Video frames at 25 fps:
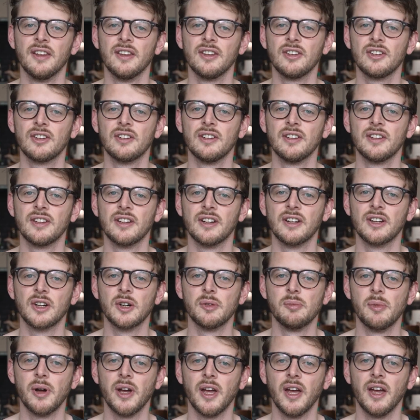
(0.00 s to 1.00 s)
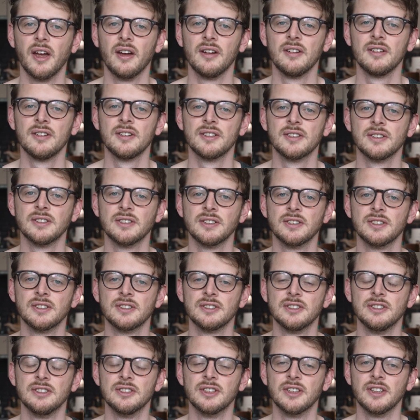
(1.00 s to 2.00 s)
Eliska is going to cut my hair.
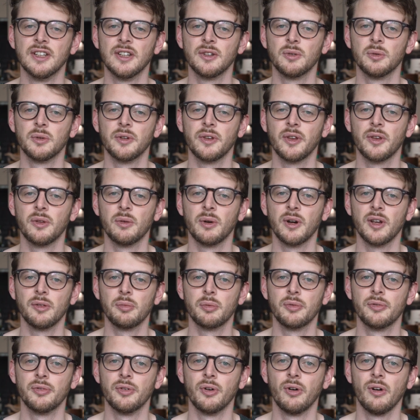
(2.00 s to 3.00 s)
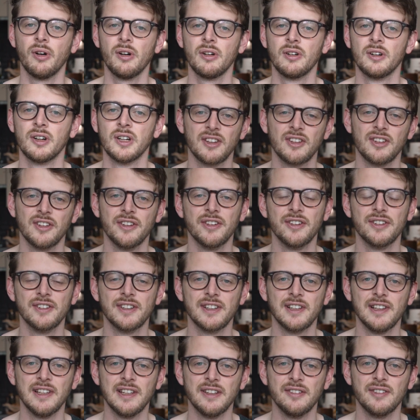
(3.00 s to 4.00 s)
She's done this once or twice before. She
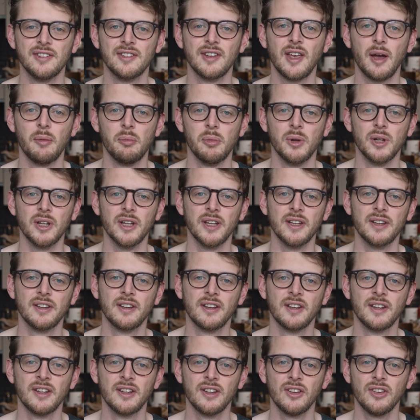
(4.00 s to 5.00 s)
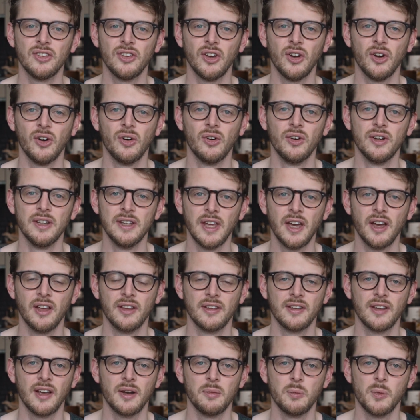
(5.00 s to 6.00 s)
usually leaves a mullet. So
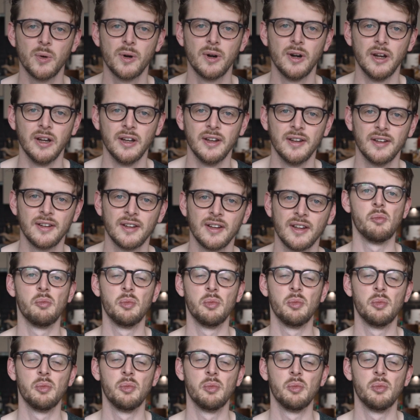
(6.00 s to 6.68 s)
yes, I'm worried.